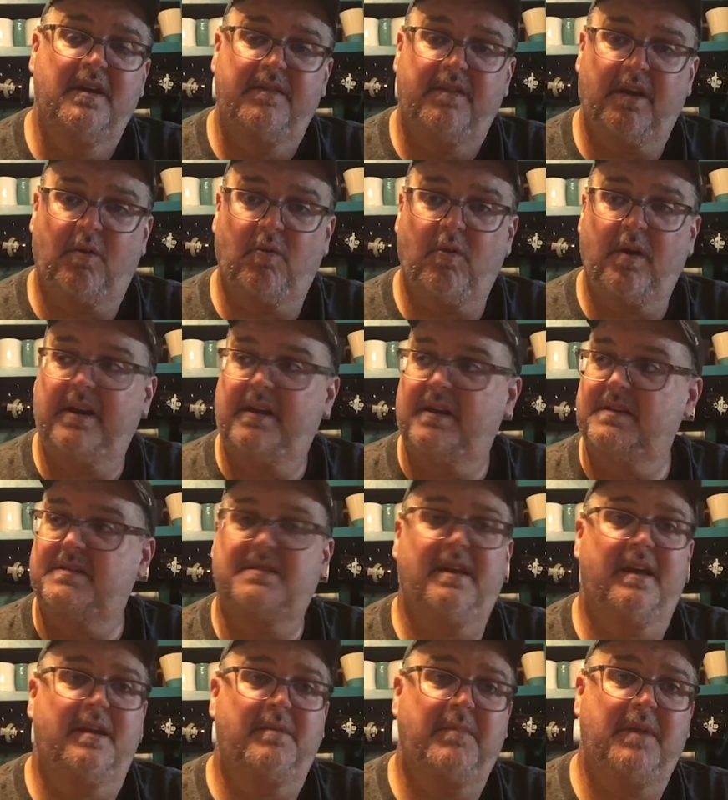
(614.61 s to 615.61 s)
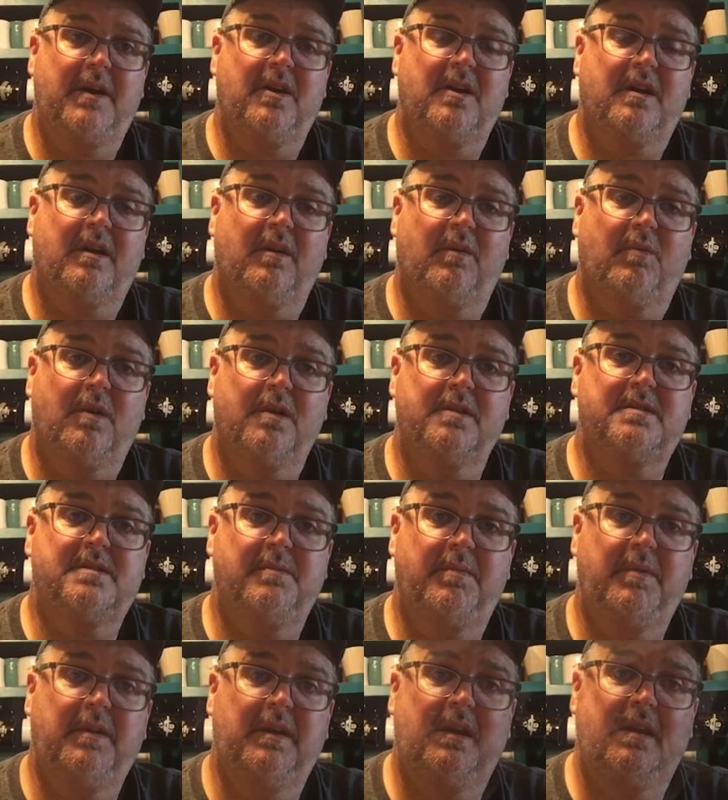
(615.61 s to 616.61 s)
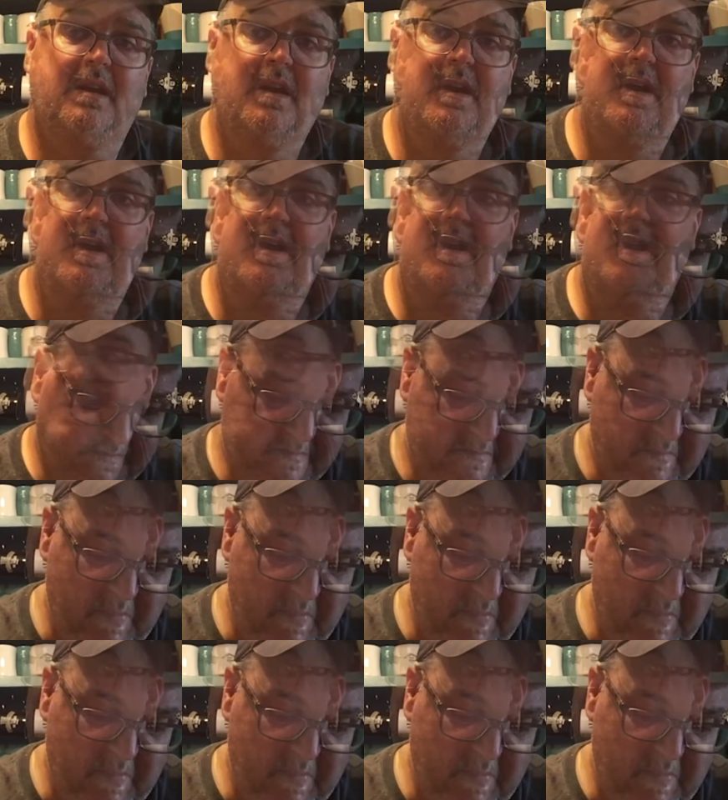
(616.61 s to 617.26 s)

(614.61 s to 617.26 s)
the greatness that America wants to be. You